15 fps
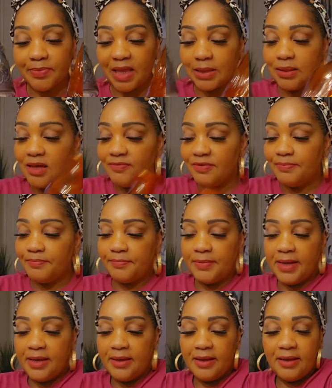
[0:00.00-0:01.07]
Love them.
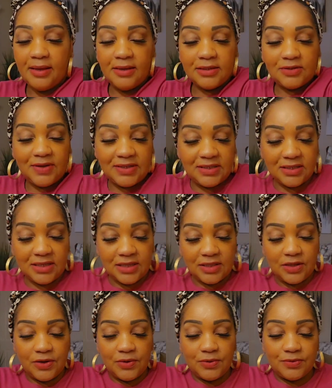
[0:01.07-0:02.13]
So I did get
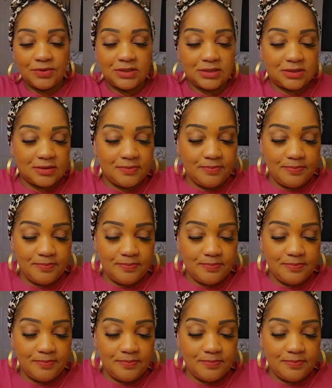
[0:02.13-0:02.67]
those.